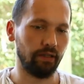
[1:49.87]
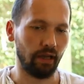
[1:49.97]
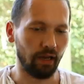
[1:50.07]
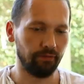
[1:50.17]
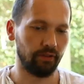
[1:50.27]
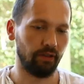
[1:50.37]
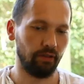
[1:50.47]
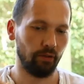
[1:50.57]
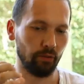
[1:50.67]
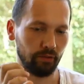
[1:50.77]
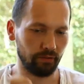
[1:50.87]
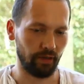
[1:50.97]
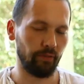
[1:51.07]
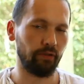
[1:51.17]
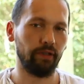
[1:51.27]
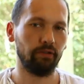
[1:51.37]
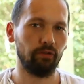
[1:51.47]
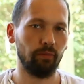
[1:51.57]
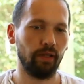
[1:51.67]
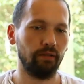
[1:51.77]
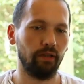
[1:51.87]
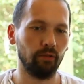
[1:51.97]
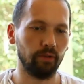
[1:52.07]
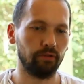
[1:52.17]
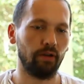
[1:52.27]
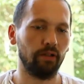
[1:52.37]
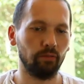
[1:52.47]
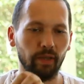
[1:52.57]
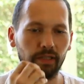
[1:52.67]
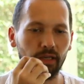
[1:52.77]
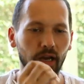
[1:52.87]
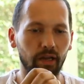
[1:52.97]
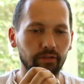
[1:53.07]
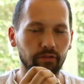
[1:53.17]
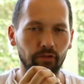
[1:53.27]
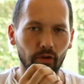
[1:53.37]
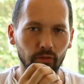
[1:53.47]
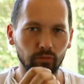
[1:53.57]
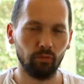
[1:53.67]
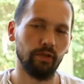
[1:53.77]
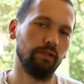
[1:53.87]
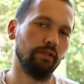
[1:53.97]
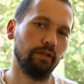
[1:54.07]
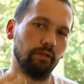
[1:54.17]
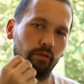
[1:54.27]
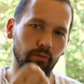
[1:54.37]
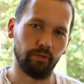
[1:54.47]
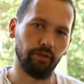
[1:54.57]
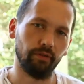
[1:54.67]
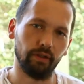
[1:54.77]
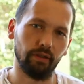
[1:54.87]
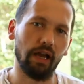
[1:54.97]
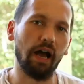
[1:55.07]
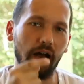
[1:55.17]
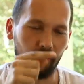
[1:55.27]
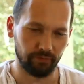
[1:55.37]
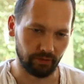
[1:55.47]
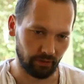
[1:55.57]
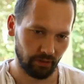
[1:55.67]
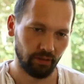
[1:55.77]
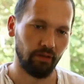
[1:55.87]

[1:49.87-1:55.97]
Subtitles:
And after, you will grab your instrument and you will try to make nice drone with the circular breathing after.